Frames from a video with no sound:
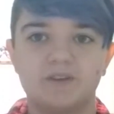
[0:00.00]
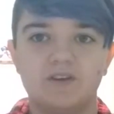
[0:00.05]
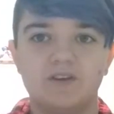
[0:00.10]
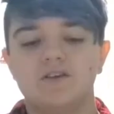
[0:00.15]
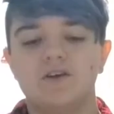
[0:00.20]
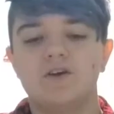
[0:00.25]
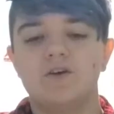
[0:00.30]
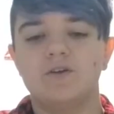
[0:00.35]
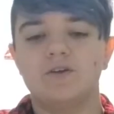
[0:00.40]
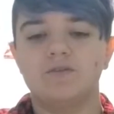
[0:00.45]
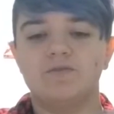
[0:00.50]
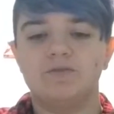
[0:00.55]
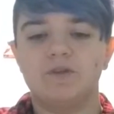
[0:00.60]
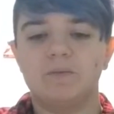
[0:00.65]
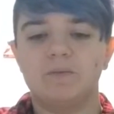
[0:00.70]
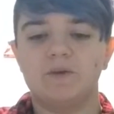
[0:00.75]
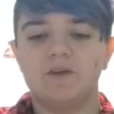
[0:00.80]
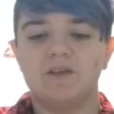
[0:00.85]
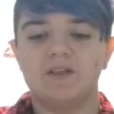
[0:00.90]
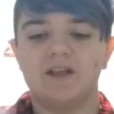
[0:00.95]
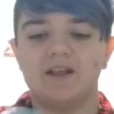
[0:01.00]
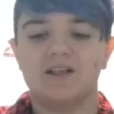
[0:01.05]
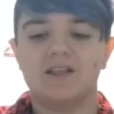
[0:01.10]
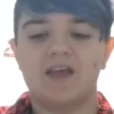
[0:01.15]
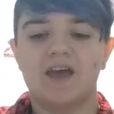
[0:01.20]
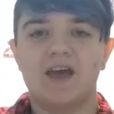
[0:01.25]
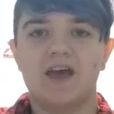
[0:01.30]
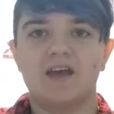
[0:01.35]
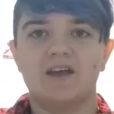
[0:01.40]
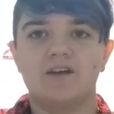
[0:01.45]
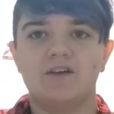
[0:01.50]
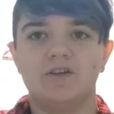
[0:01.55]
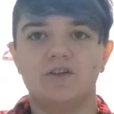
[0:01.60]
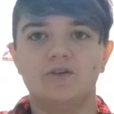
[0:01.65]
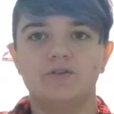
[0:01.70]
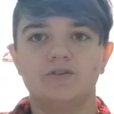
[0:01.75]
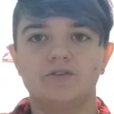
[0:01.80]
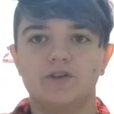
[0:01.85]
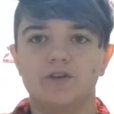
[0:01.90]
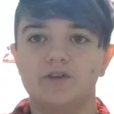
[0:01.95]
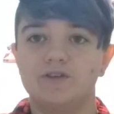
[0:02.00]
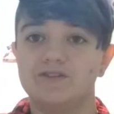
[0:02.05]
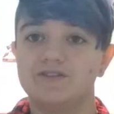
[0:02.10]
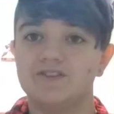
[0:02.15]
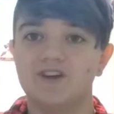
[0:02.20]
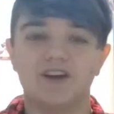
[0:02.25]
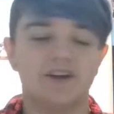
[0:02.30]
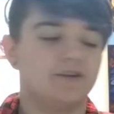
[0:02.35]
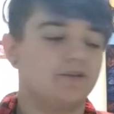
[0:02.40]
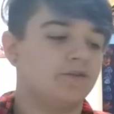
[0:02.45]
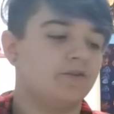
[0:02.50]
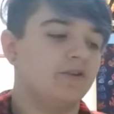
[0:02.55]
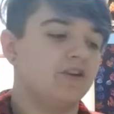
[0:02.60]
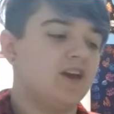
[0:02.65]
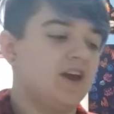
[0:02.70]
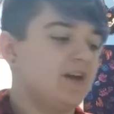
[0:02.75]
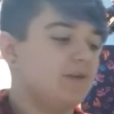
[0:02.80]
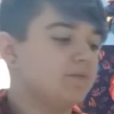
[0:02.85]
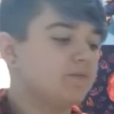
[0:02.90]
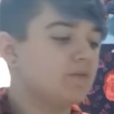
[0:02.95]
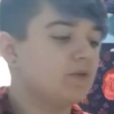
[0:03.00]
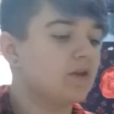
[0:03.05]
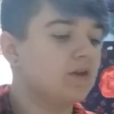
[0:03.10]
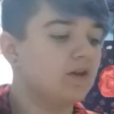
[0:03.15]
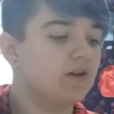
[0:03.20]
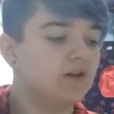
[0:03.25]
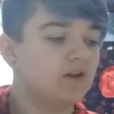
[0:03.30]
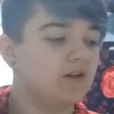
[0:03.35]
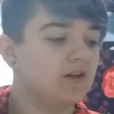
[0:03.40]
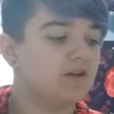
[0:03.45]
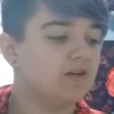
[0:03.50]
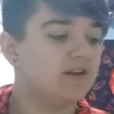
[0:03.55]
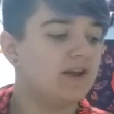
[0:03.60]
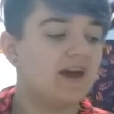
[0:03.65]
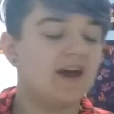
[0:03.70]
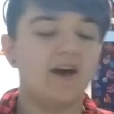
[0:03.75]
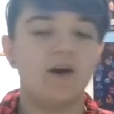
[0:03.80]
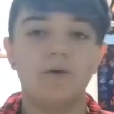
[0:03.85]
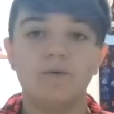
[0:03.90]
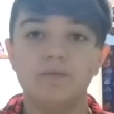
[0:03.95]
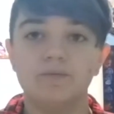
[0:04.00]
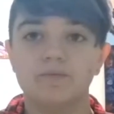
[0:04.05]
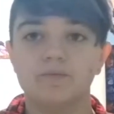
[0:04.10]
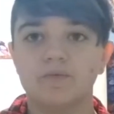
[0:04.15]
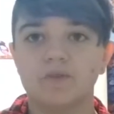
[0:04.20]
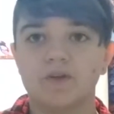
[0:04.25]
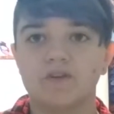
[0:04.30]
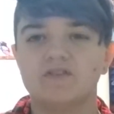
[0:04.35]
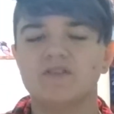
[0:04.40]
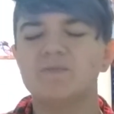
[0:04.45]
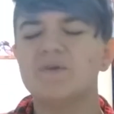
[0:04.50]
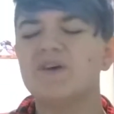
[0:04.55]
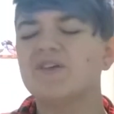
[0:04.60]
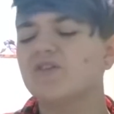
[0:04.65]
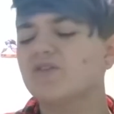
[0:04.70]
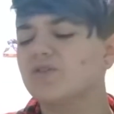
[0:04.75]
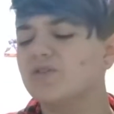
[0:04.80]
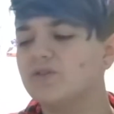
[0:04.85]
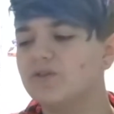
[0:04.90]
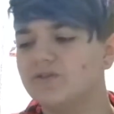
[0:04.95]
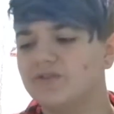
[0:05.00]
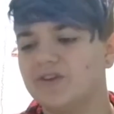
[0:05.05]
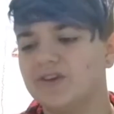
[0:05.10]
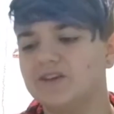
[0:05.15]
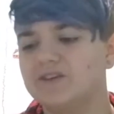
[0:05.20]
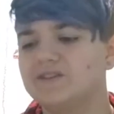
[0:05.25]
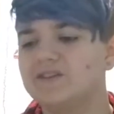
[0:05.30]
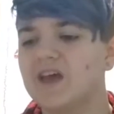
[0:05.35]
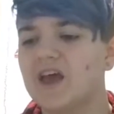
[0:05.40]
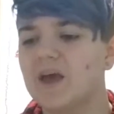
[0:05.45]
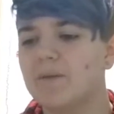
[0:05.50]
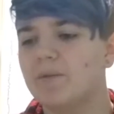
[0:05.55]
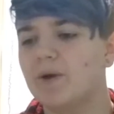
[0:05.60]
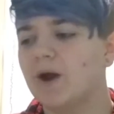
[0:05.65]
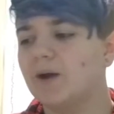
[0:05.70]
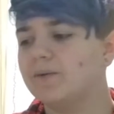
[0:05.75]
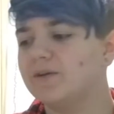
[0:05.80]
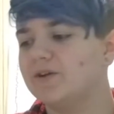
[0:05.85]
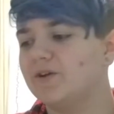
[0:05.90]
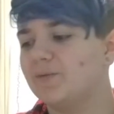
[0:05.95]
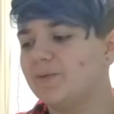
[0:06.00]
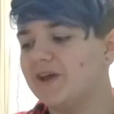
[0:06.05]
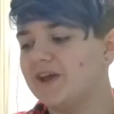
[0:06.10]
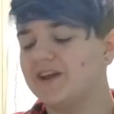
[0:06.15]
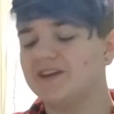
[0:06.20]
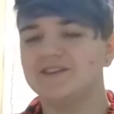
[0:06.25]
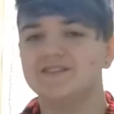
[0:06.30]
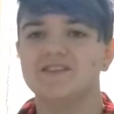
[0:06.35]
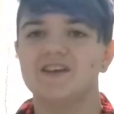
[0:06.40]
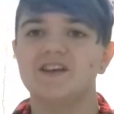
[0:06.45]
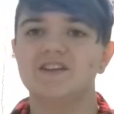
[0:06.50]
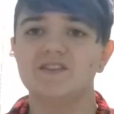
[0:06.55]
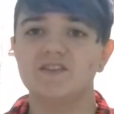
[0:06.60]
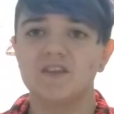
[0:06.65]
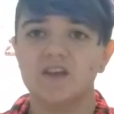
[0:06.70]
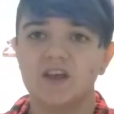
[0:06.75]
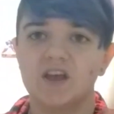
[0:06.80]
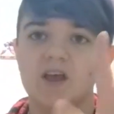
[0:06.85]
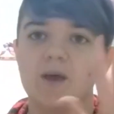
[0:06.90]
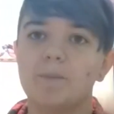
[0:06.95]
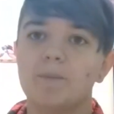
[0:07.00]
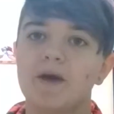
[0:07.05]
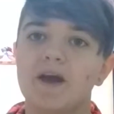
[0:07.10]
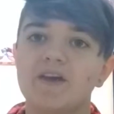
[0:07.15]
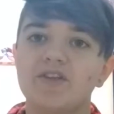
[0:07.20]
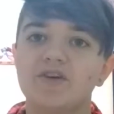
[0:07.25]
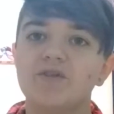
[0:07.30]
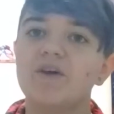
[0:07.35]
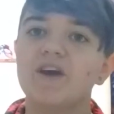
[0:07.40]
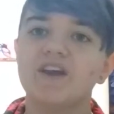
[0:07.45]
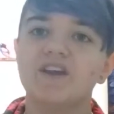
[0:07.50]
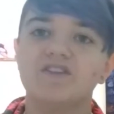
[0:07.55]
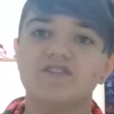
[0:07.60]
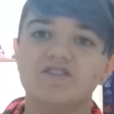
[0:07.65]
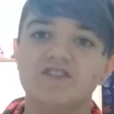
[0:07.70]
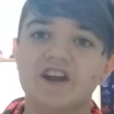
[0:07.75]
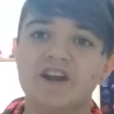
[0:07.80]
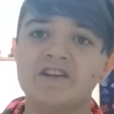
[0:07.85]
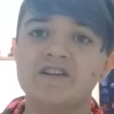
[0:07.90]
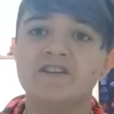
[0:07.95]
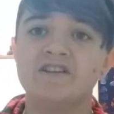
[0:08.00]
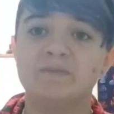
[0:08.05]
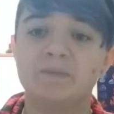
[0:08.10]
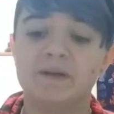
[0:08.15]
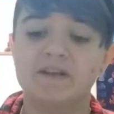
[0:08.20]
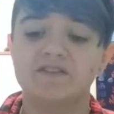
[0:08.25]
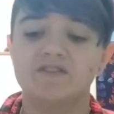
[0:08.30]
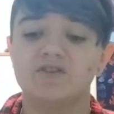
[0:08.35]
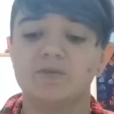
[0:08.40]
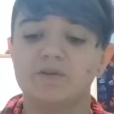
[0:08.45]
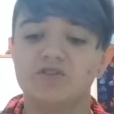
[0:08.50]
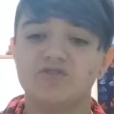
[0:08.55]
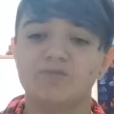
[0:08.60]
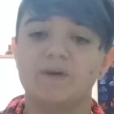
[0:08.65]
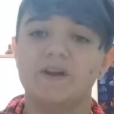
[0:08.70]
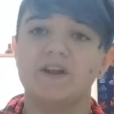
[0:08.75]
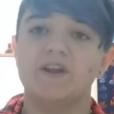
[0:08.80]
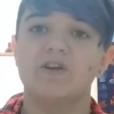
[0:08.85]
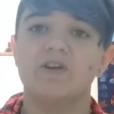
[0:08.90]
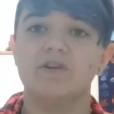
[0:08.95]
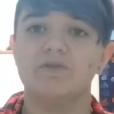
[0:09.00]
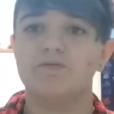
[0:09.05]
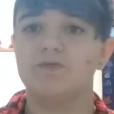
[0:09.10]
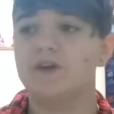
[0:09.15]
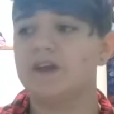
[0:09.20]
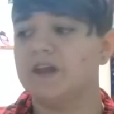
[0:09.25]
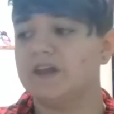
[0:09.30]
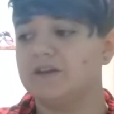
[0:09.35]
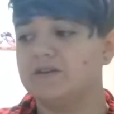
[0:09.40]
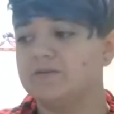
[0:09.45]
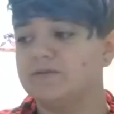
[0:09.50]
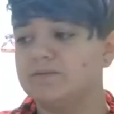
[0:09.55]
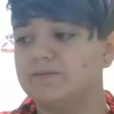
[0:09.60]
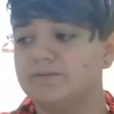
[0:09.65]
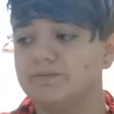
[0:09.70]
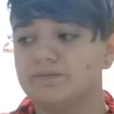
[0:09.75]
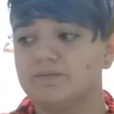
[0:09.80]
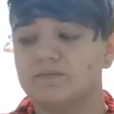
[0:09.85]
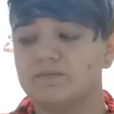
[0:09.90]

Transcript: So you flip it like that, close, close, done. Okay, now, some other little things that probably don't make any sense. By the way, you do not need to spend so much money on a freaking